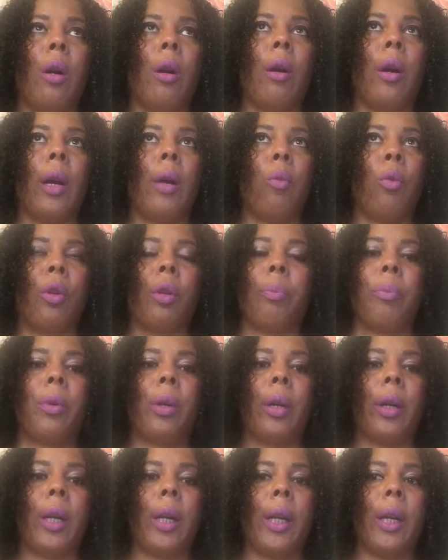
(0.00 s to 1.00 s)
I want to
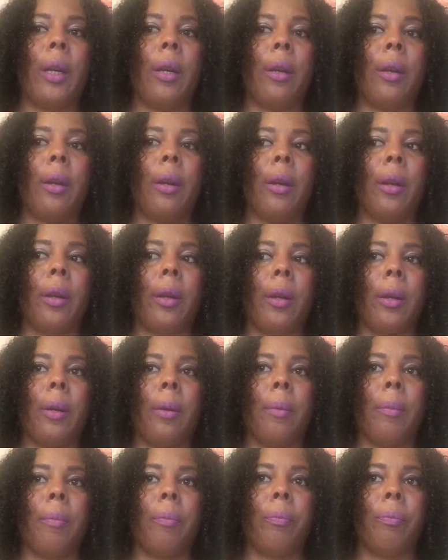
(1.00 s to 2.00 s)
buy
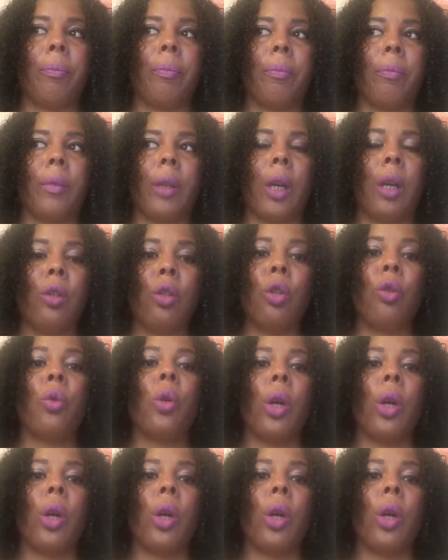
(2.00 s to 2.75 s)
a new